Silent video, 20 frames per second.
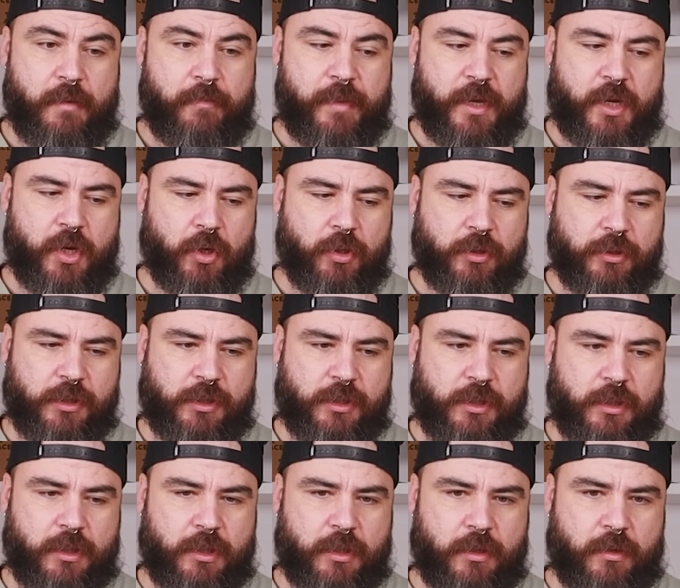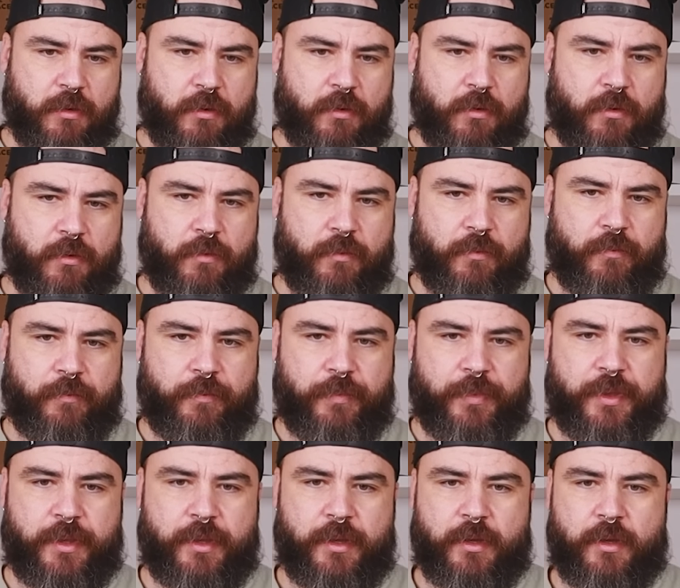because
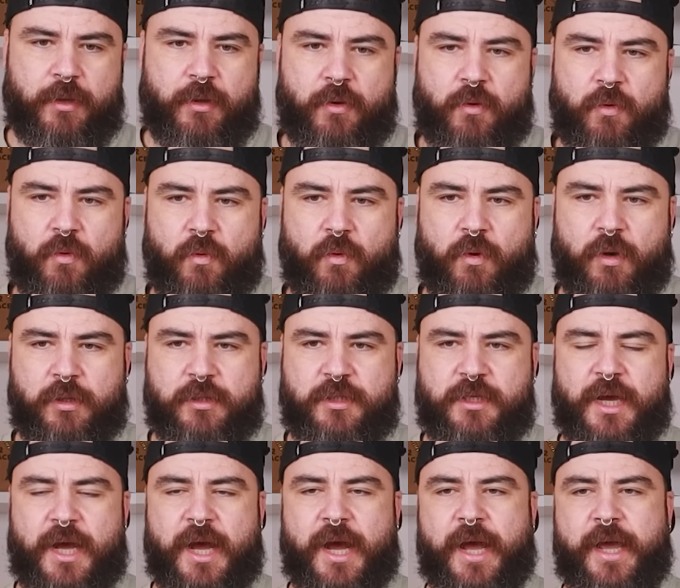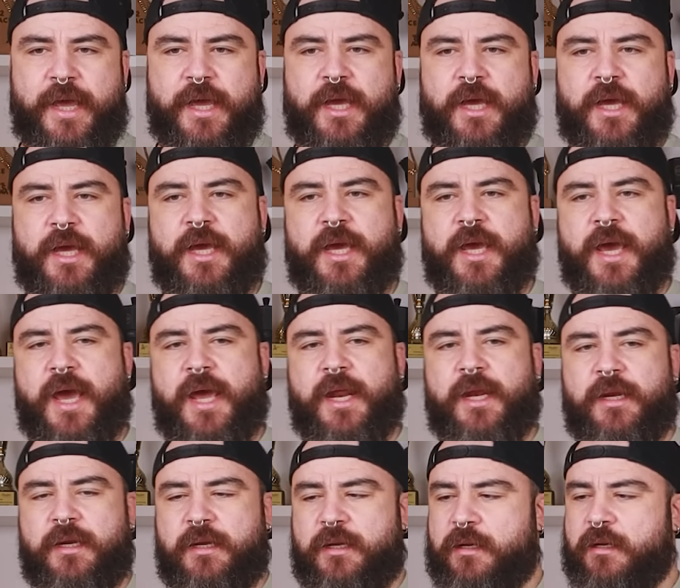what I
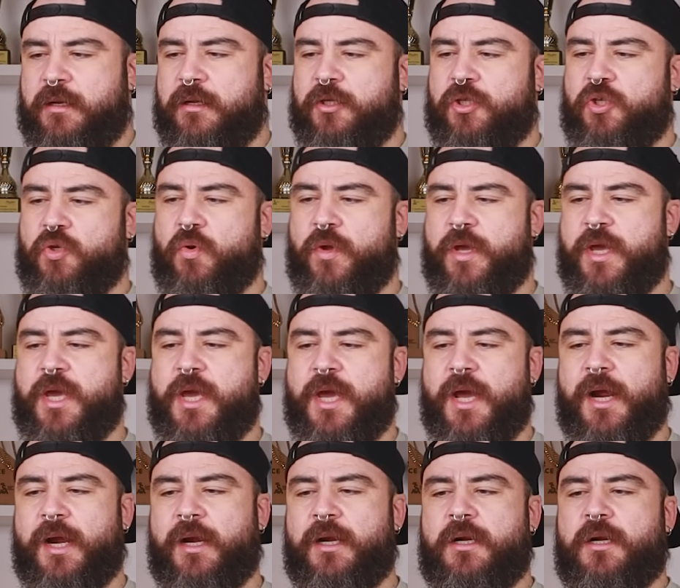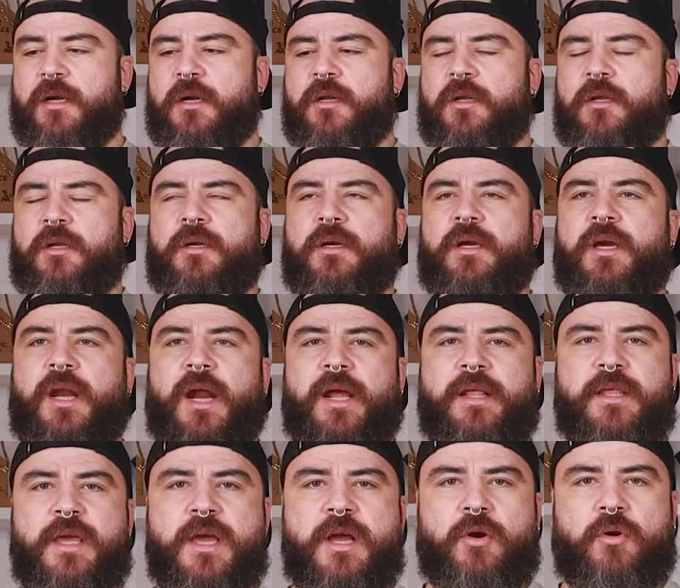can do here,
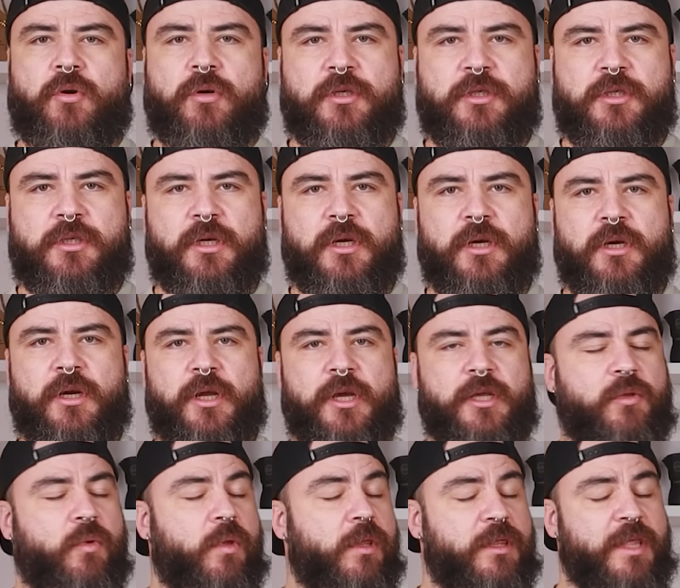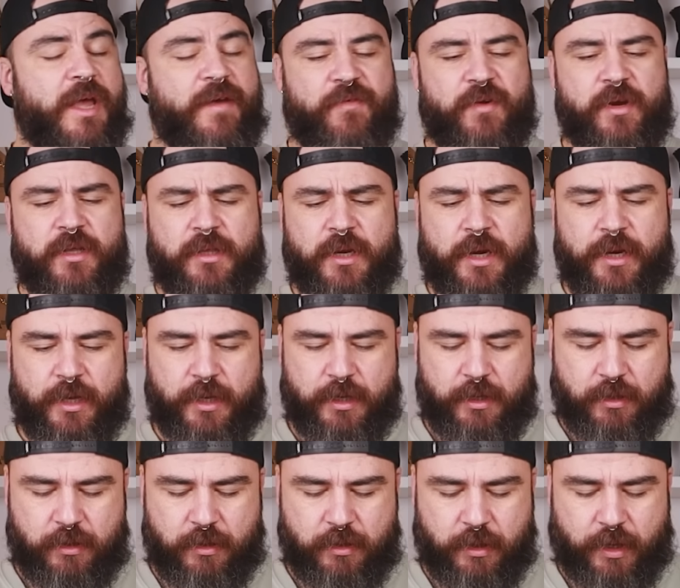grinding coarser, it will
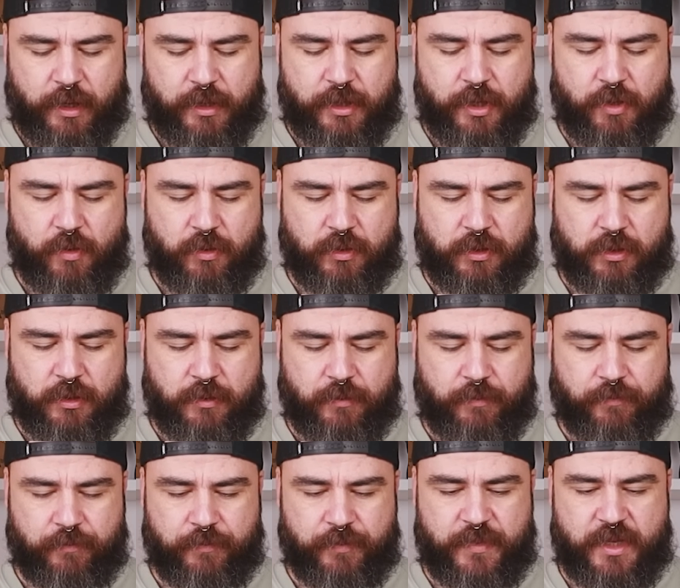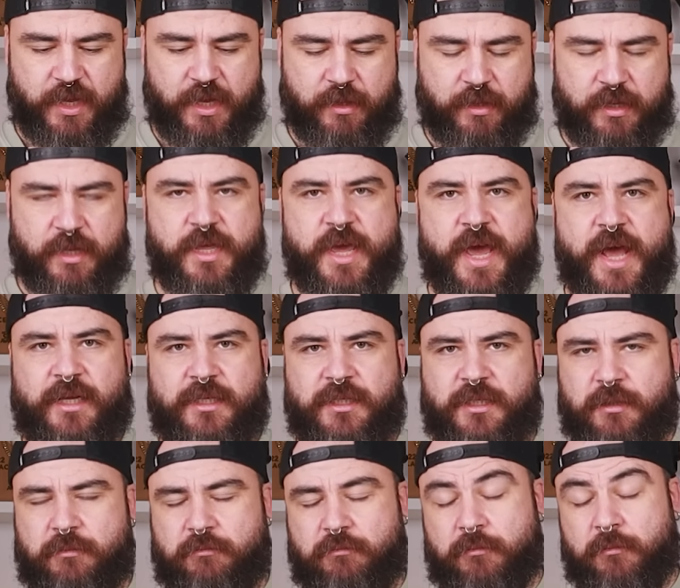definitely reduce the
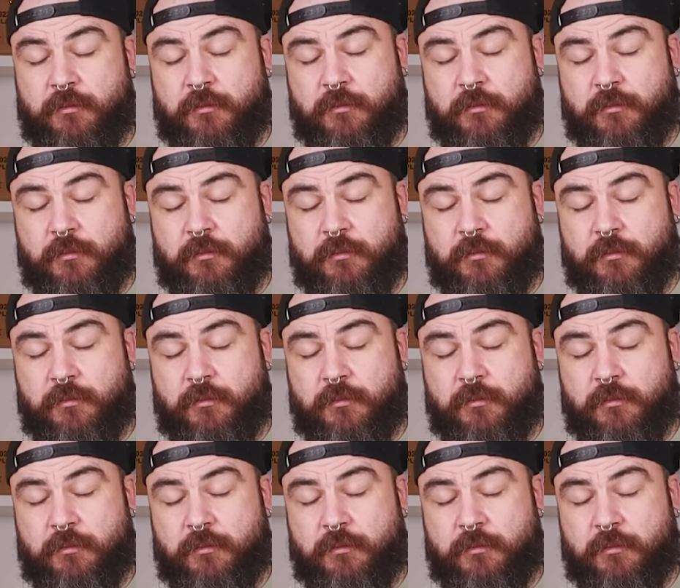TDS.